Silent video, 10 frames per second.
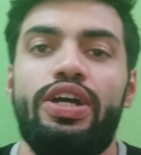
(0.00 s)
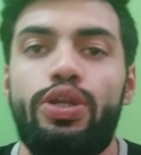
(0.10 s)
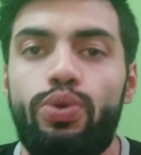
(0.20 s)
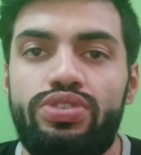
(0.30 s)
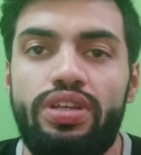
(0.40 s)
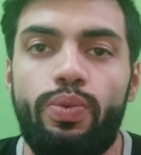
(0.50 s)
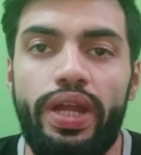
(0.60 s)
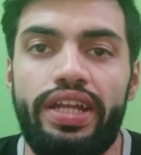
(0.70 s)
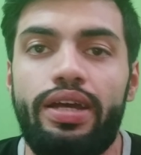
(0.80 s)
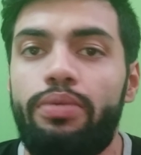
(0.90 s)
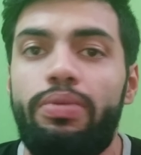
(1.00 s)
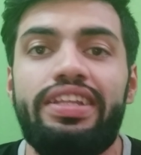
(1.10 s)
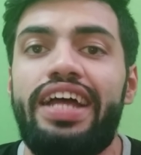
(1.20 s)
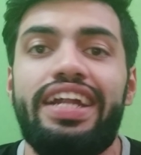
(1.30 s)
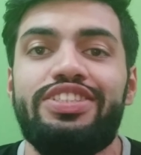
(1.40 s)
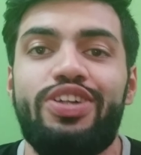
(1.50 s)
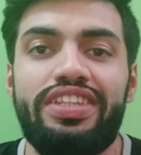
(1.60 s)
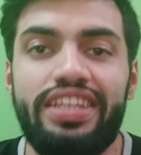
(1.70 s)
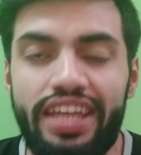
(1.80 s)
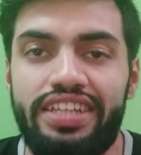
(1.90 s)
lose their weight, but that is
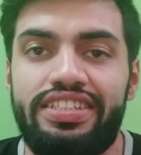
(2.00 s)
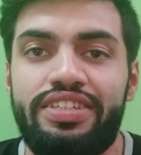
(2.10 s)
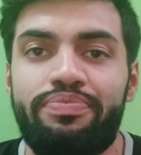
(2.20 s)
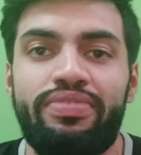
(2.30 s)
not the case.